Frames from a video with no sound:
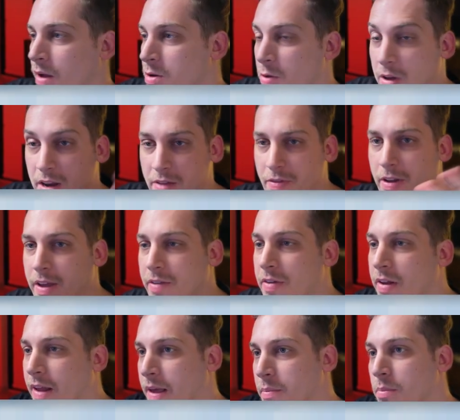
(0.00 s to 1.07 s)
And you can even give
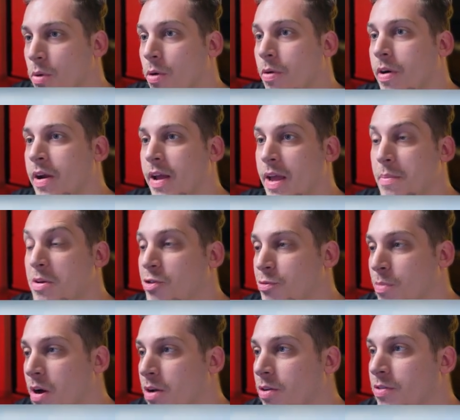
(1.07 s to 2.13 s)
it like more image
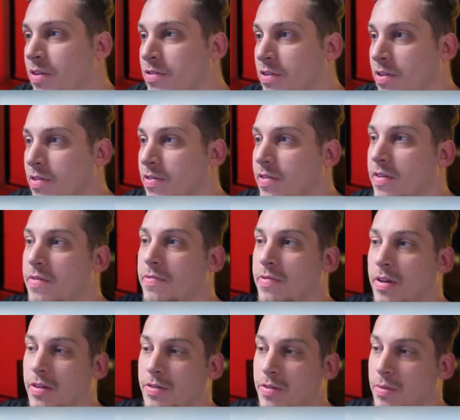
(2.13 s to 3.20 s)
models as you can see
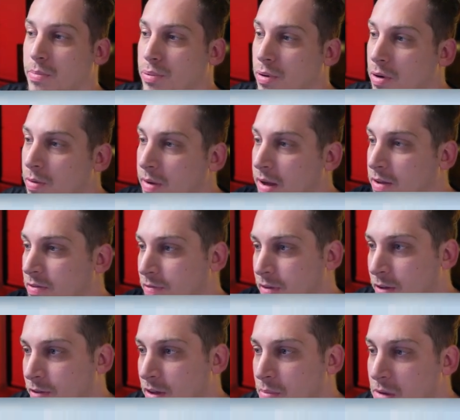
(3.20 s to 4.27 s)
Flux2 Pro,
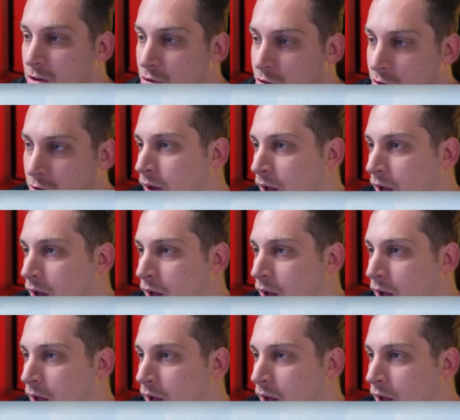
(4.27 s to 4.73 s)
Higgsfield image,